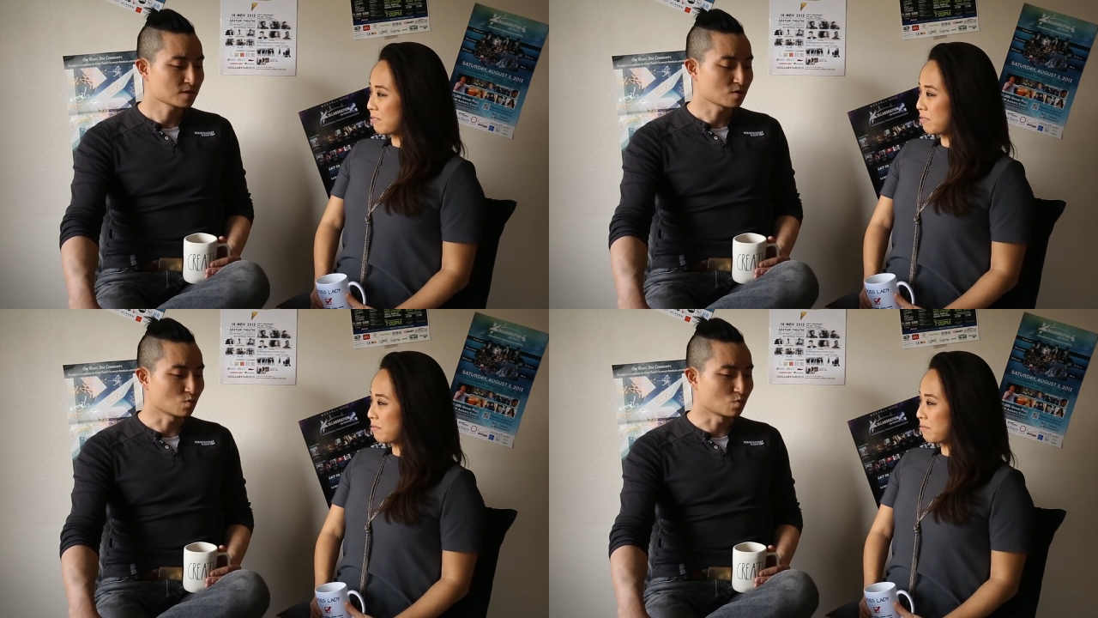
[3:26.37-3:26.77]

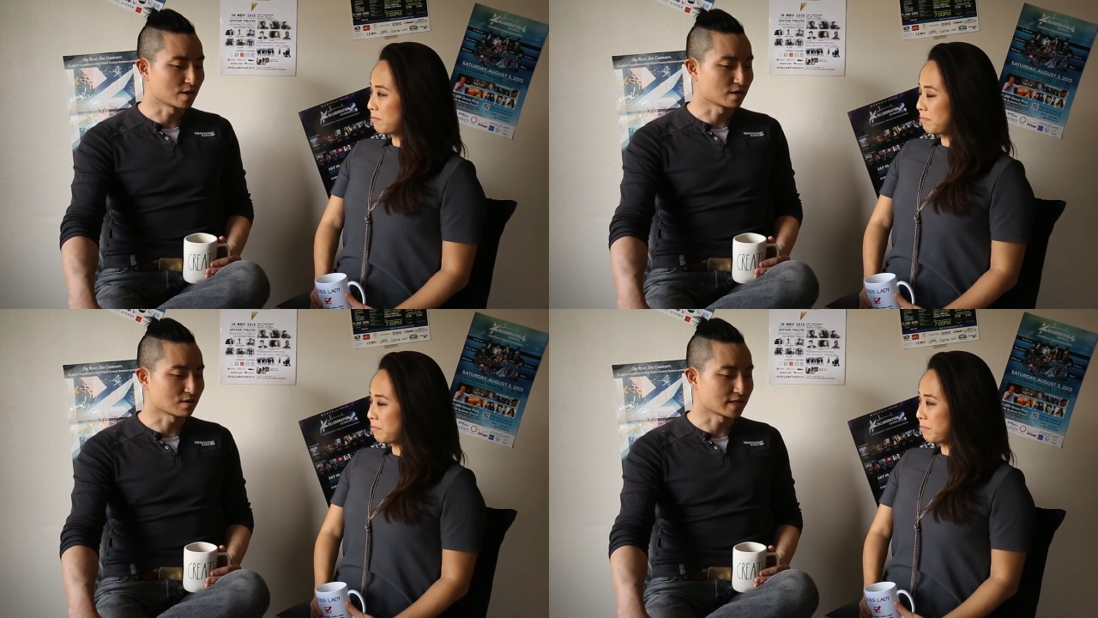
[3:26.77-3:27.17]

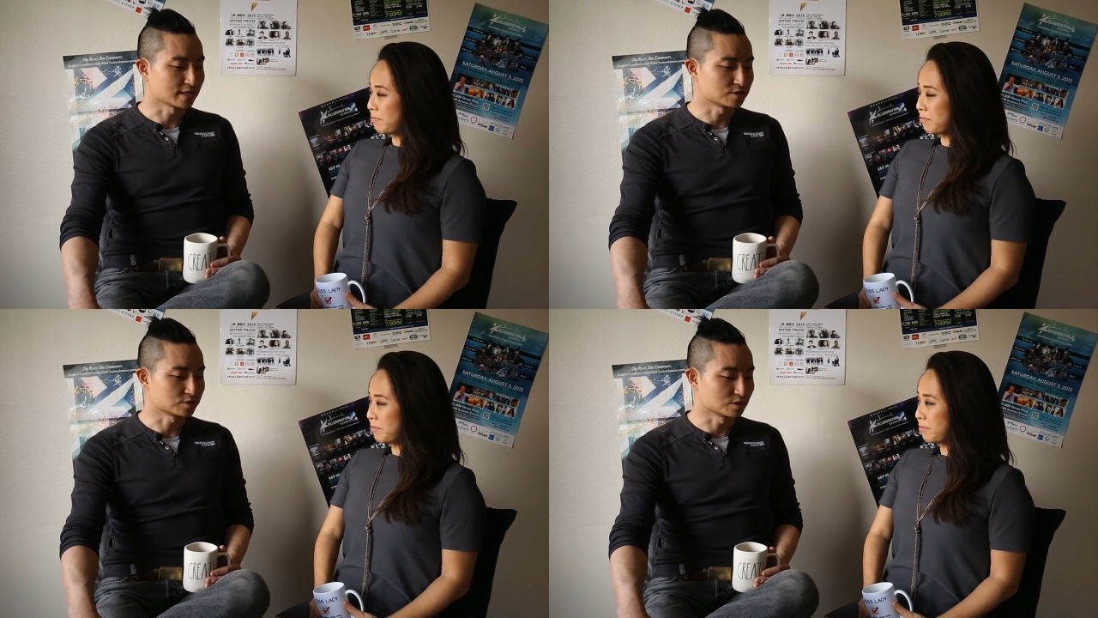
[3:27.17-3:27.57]
Speaker 1: where I
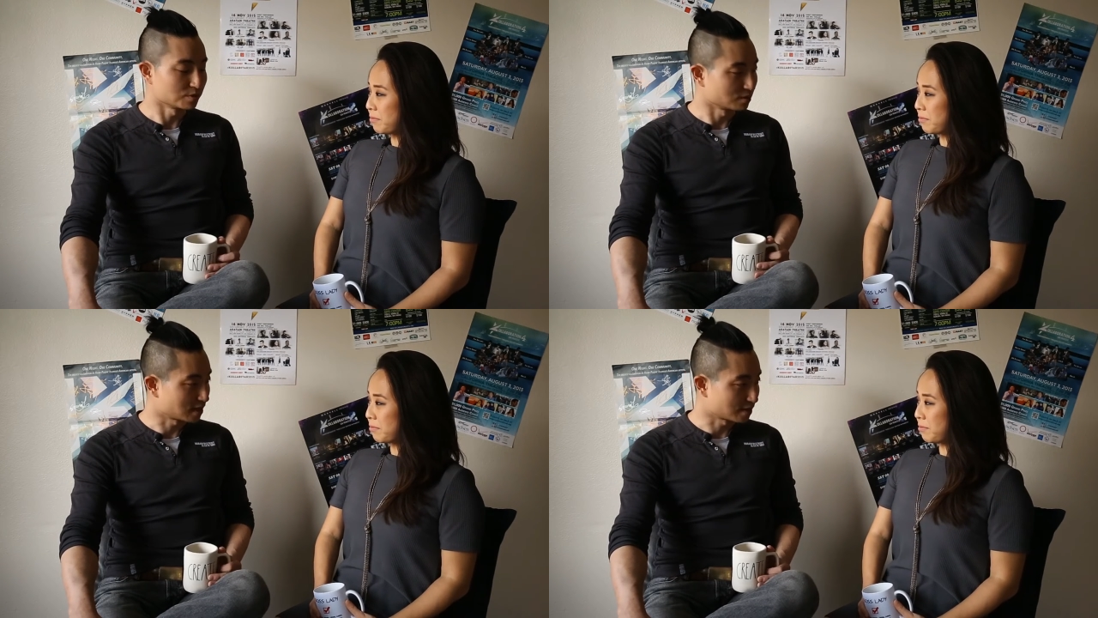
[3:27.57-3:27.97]

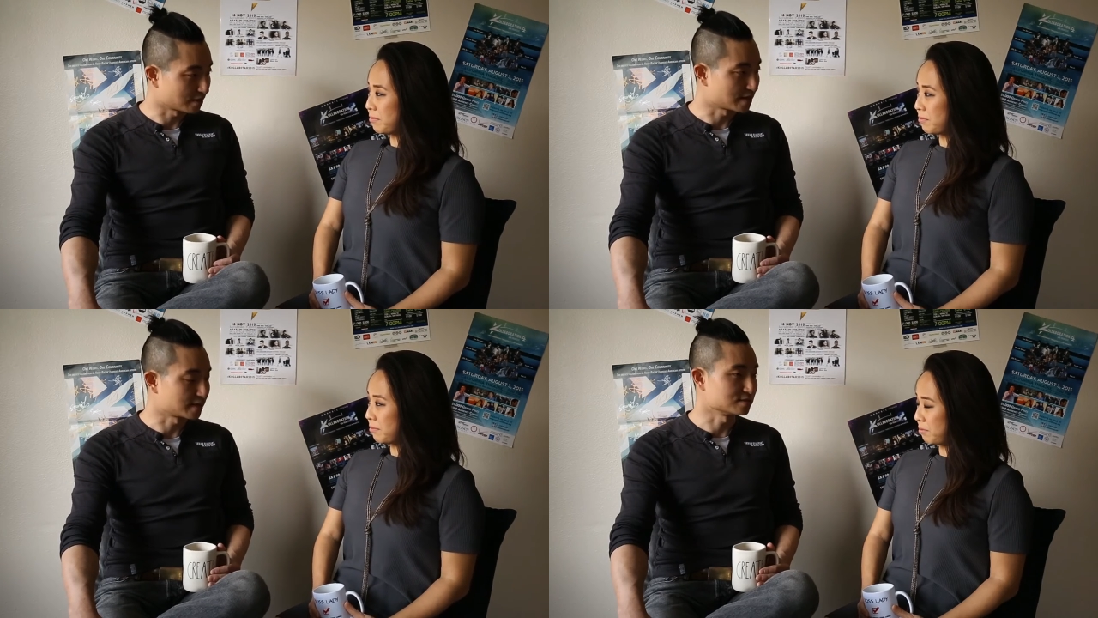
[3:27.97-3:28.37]
attribute a lot of
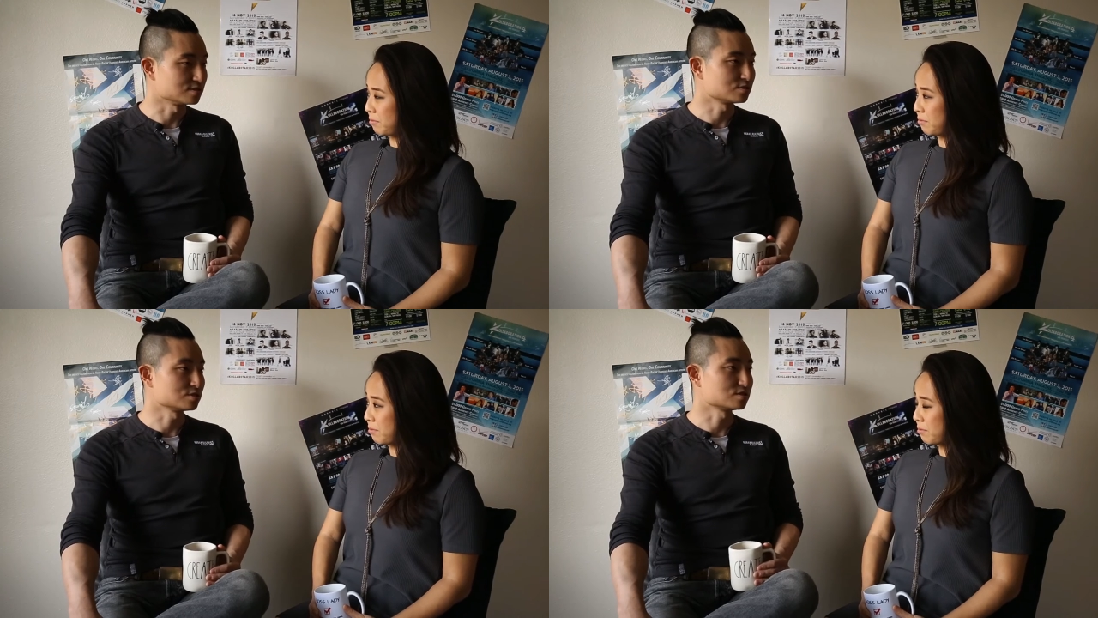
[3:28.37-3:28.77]
that is
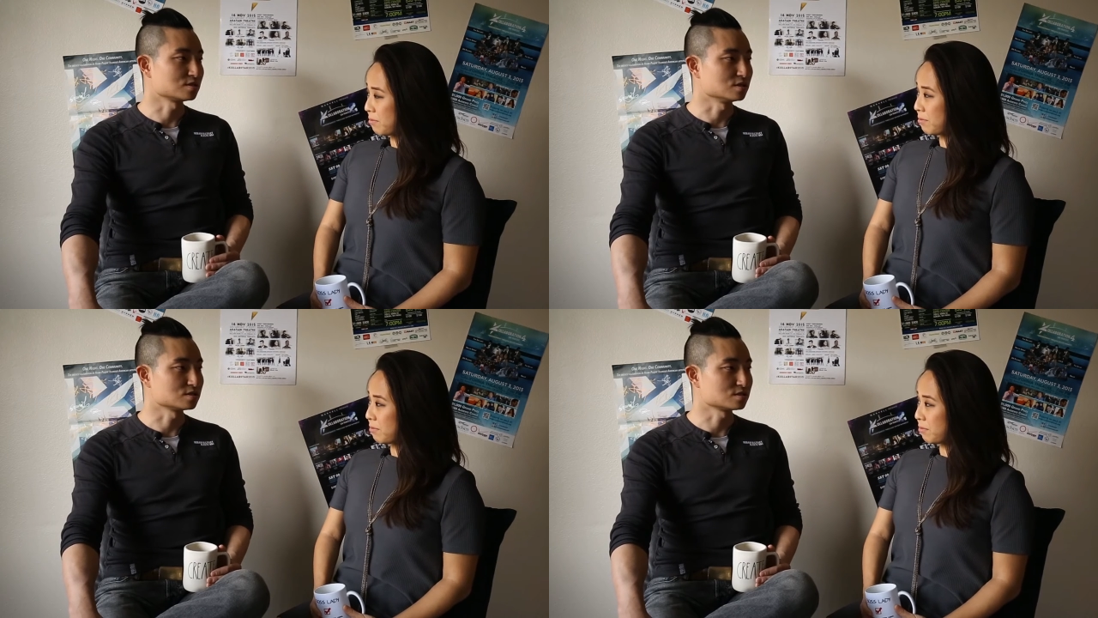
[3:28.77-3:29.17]
just
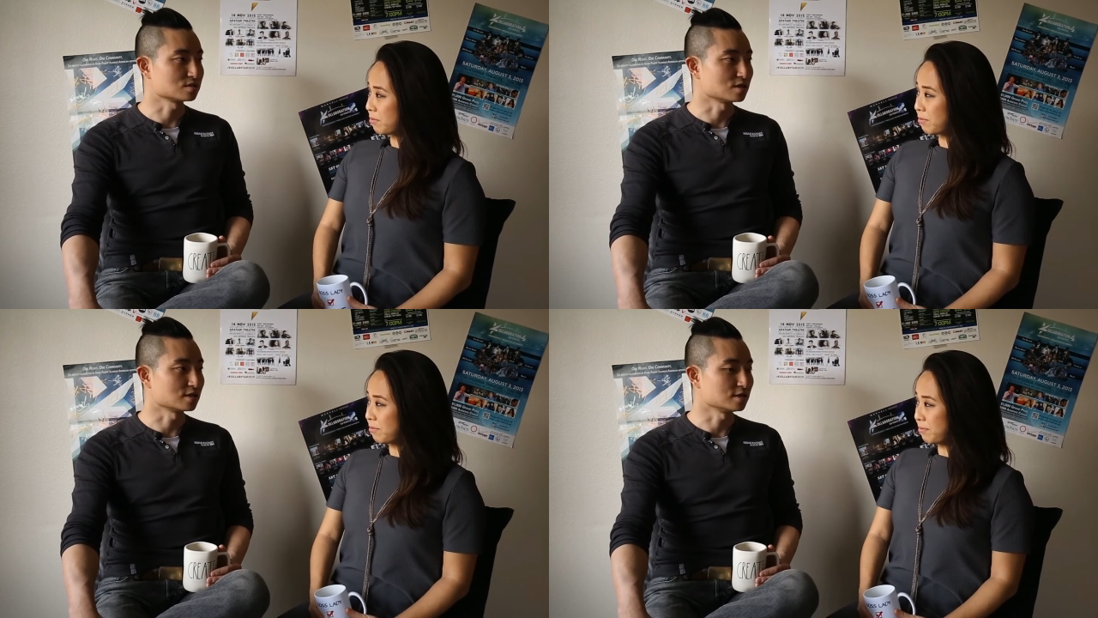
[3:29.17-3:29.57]
this,
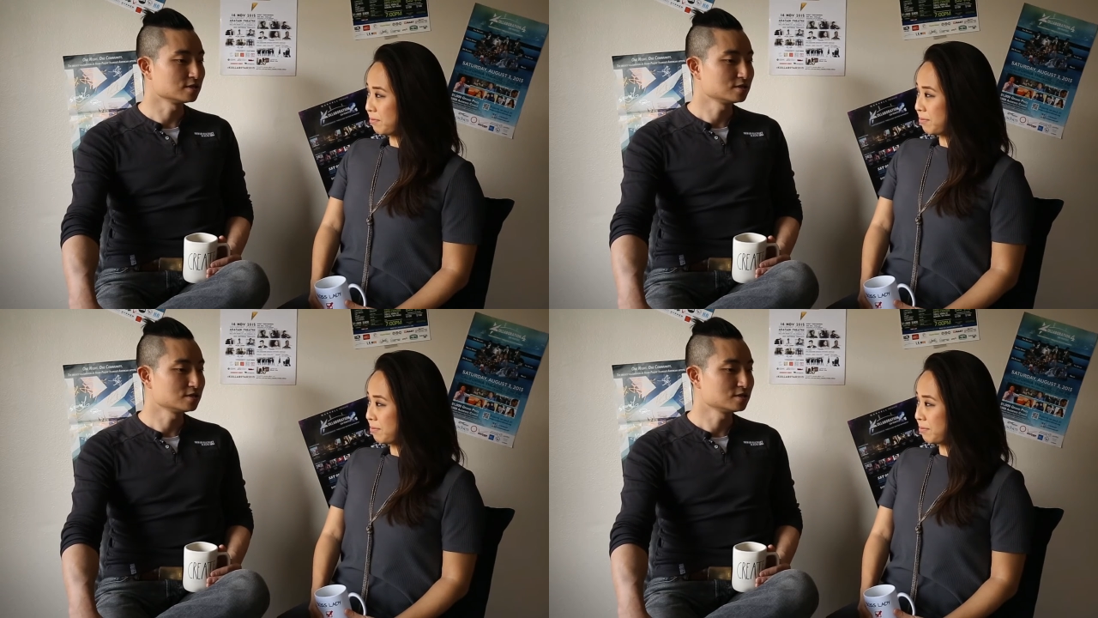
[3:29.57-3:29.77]
uh,